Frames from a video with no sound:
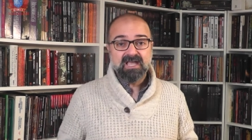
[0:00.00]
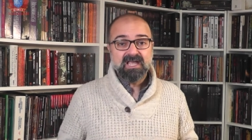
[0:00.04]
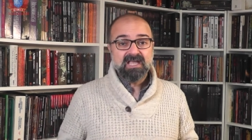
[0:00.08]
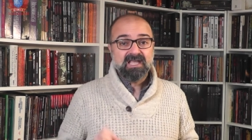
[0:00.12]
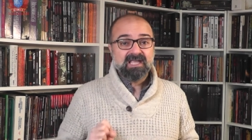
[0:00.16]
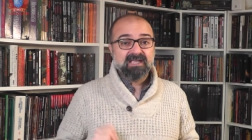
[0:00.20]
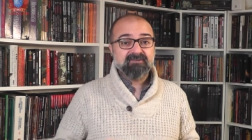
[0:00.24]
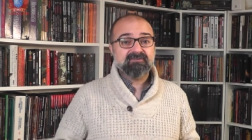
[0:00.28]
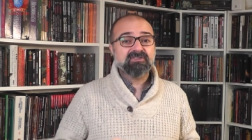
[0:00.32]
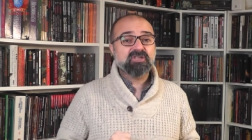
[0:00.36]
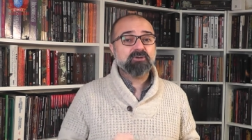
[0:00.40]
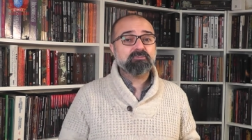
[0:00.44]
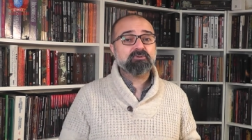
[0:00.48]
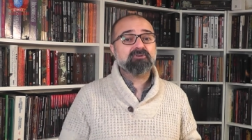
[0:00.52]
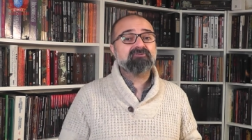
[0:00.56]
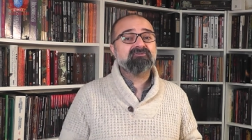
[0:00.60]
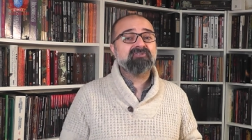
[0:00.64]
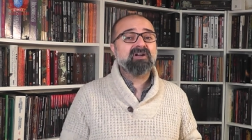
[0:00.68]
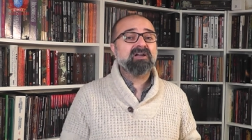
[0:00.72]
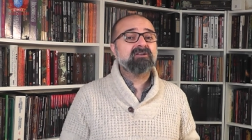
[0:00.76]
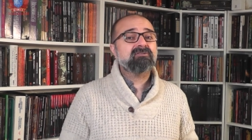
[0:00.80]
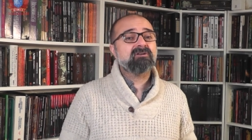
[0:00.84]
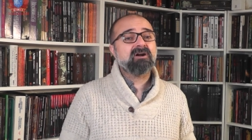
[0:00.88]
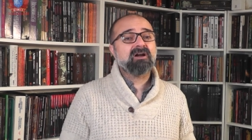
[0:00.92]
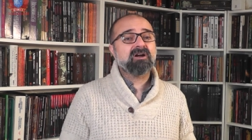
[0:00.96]
even though
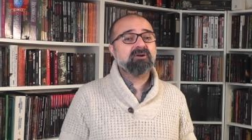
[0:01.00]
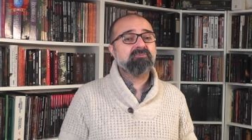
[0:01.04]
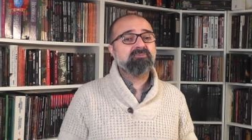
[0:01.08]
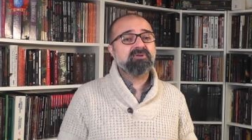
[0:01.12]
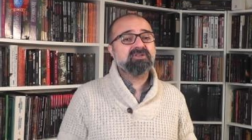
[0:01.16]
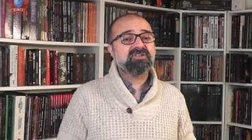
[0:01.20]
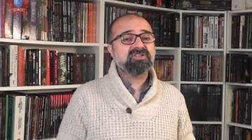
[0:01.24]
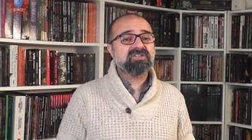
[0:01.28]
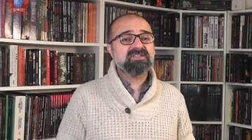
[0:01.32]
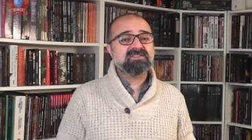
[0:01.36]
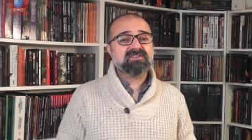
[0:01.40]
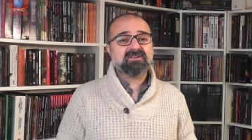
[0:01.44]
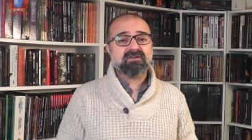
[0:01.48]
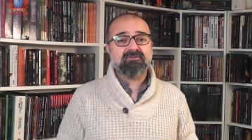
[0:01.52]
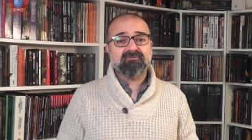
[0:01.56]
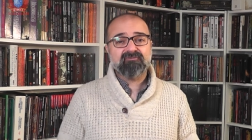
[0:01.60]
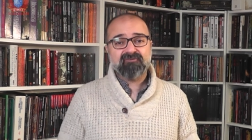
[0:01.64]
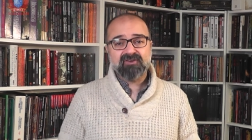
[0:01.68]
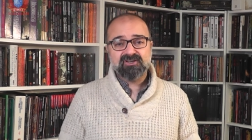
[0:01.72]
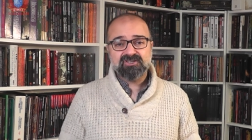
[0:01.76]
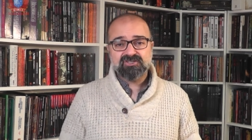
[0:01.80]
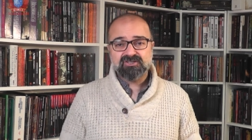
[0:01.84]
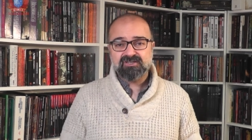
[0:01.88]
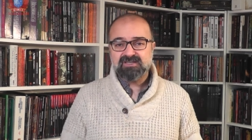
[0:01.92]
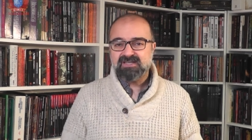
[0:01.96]
Porphyra RPG's
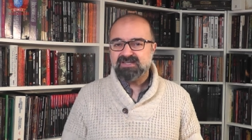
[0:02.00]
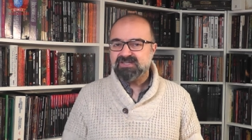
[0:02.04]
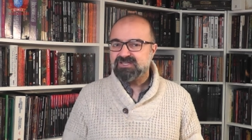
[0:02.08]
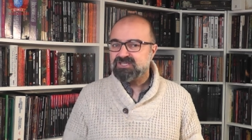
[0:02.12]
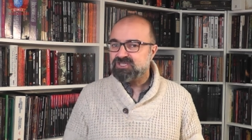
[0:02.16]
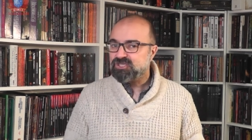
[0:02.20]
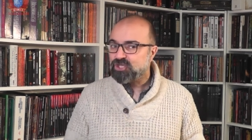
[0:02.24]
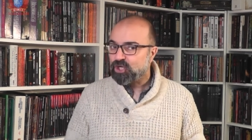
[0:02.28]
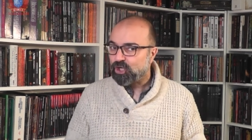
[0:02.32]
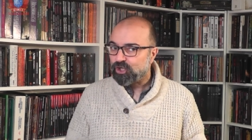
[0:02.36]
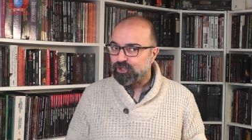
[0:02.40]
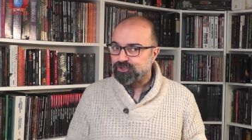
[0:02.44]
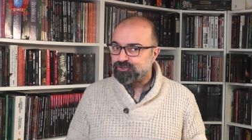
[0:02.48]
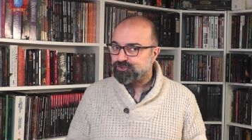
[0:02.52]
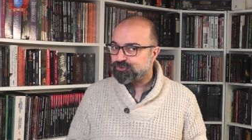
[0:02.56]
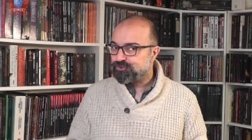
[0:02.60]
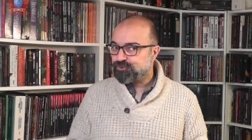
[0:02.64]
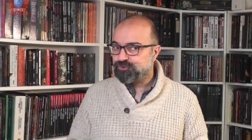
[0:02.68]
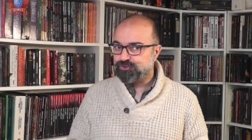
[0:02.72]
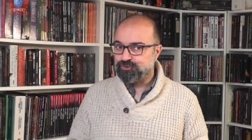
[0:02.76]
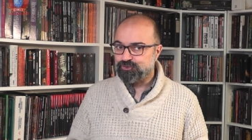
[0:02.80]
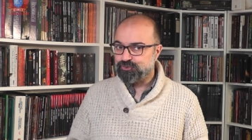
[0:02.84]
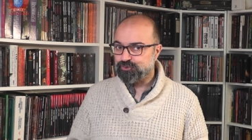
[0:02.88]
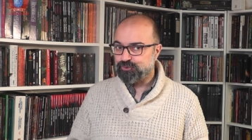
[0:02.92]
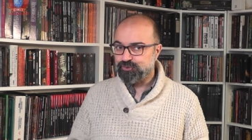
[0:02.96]
convention is not to
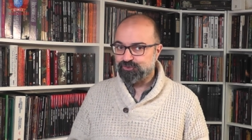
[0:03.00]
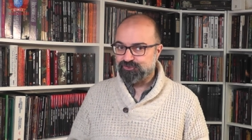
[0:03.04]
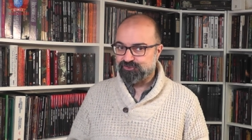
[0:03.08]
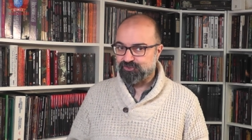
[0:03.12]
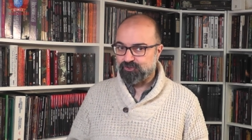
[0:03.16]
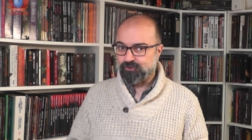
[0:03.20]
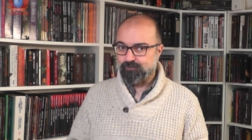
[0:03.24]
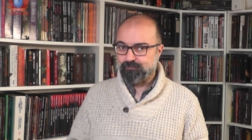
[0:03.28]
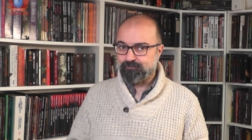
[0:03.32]
do so.